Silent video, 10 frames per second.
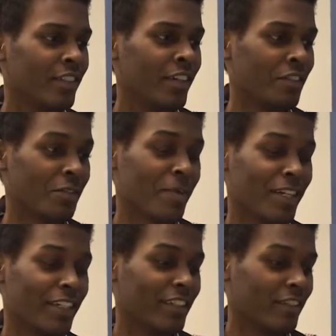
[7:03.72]
if
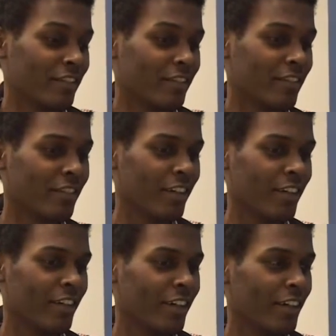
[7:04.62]
somebody
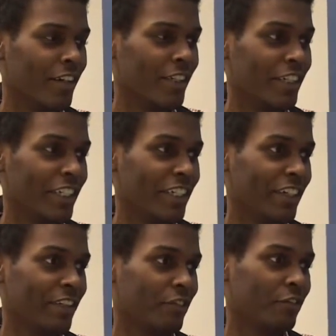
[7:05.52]
didn't
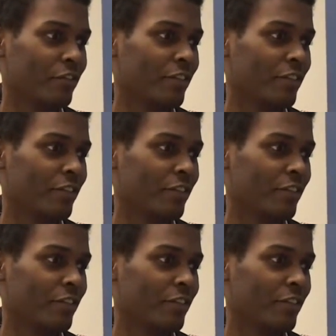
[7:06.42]
give